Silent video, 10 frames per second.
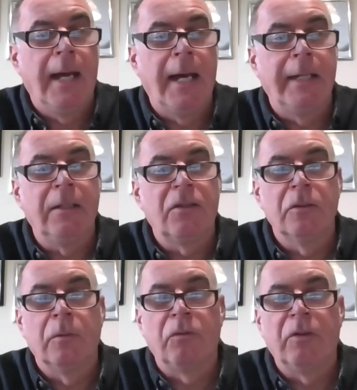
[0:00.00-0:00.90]
And it
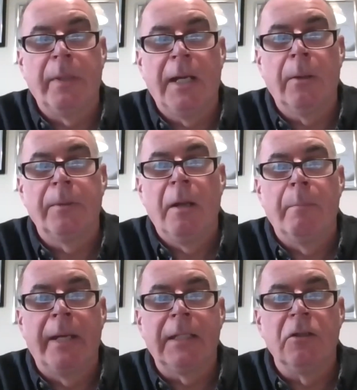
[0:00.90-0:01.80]
talks about
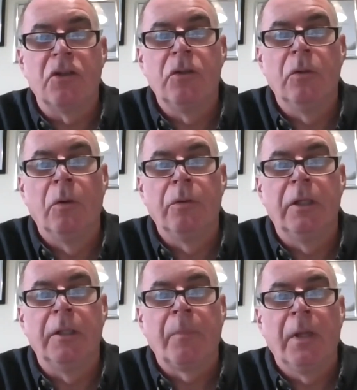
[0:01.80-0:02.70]
making sure
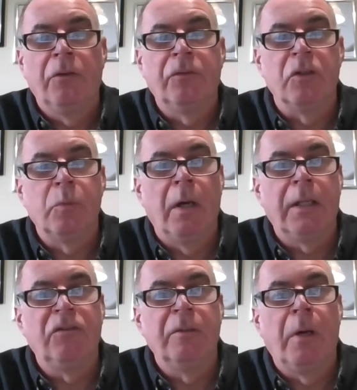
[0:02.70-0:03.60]
that such
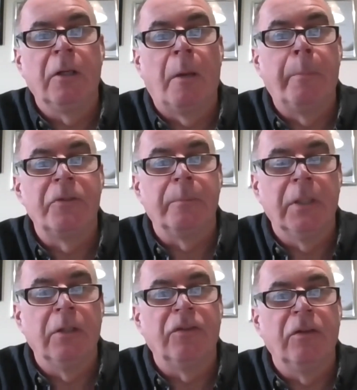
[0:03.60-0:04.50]
work is done by competent
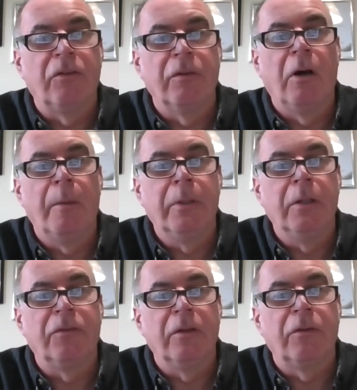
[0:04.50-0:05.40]
persons, the right
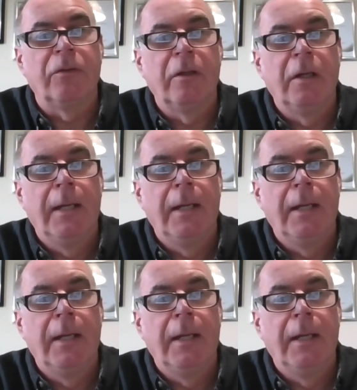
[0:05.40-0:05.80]
persons.